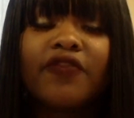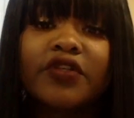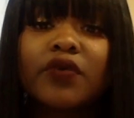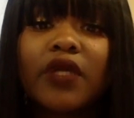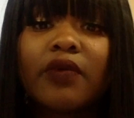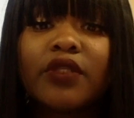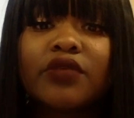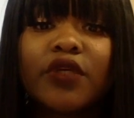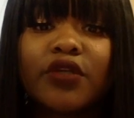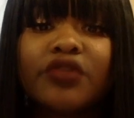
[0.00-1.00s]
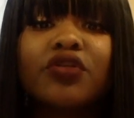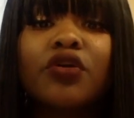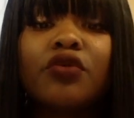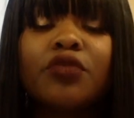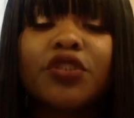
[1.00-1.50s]
first one I went to a nursing
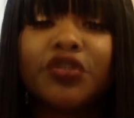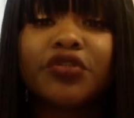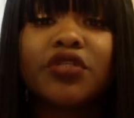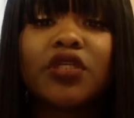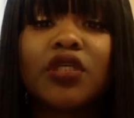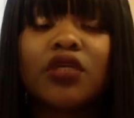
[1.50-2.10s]
home in Jersey,